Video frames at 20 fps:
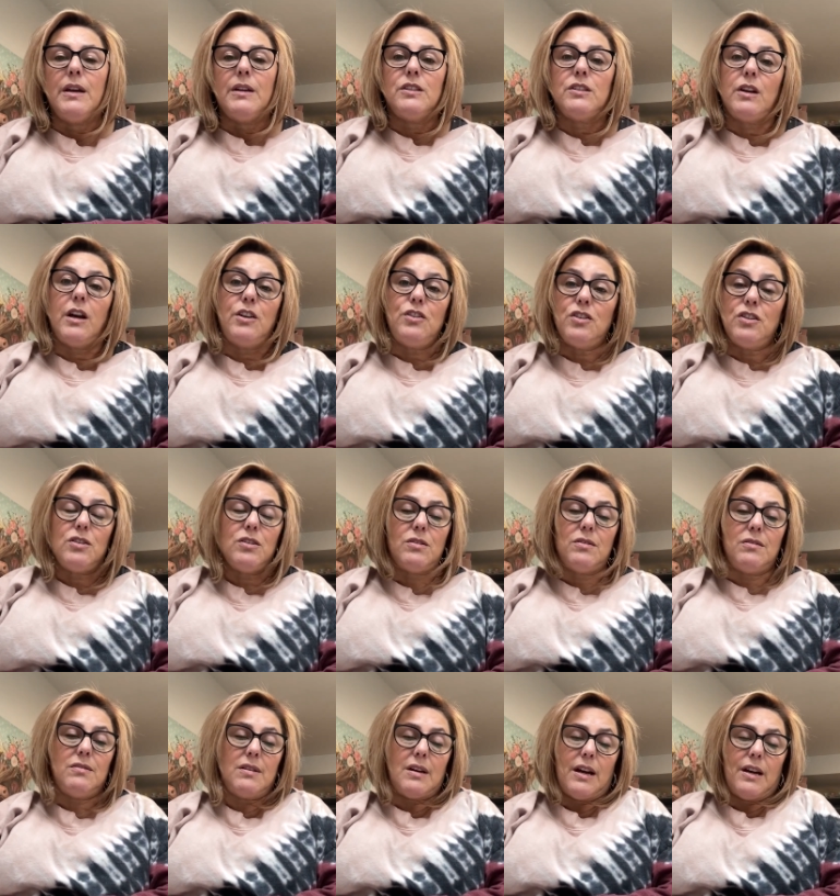So I
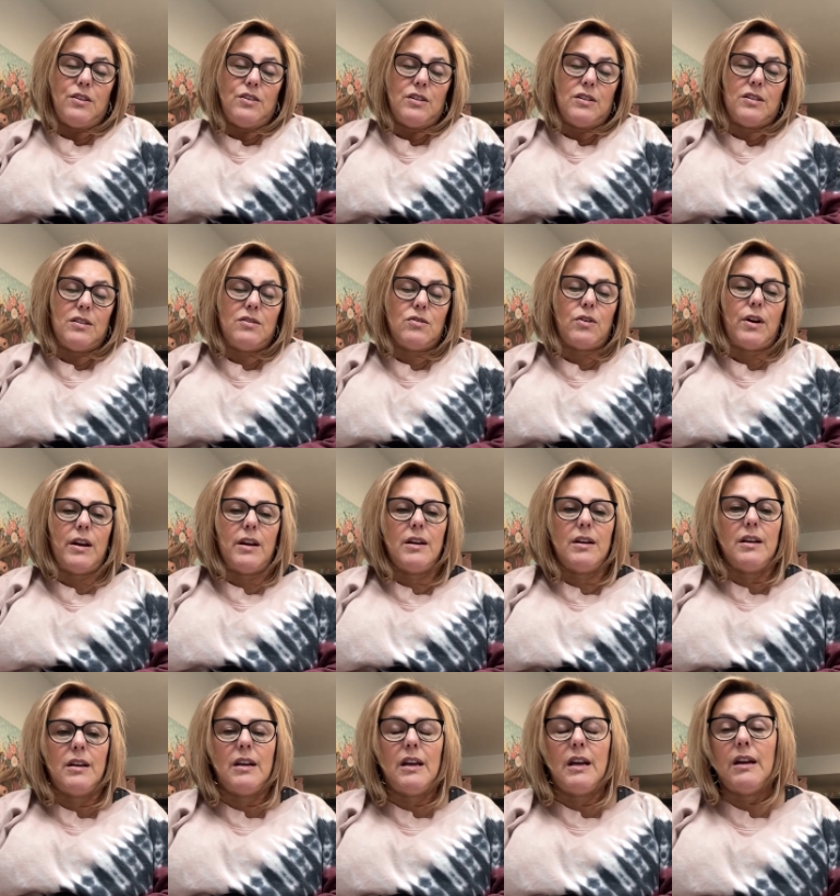just I just traded
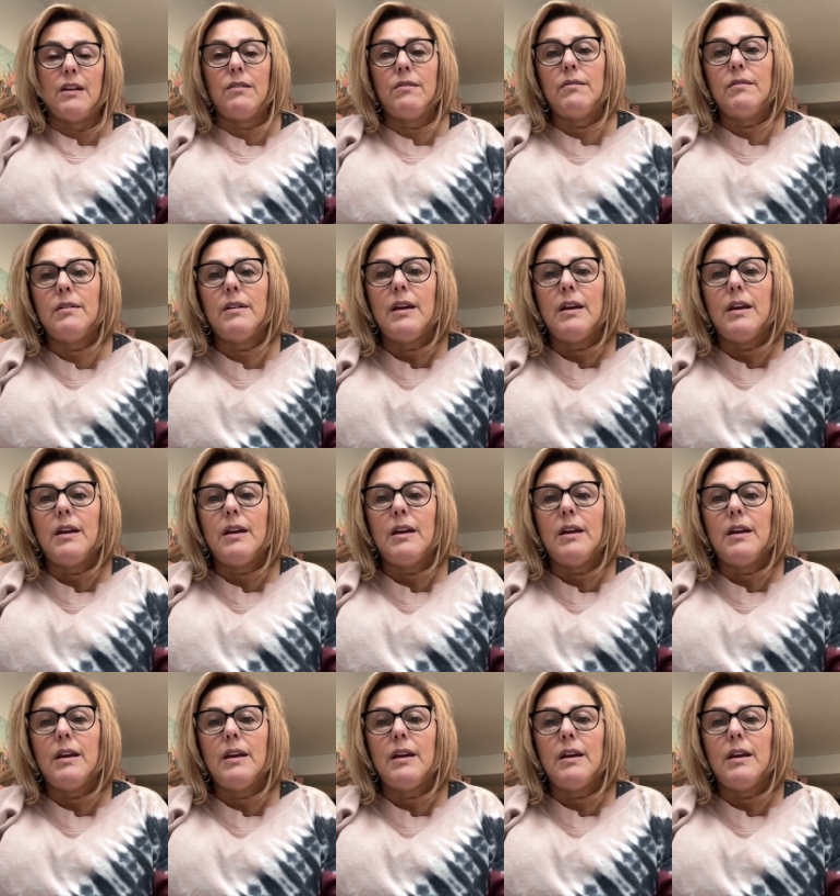it in,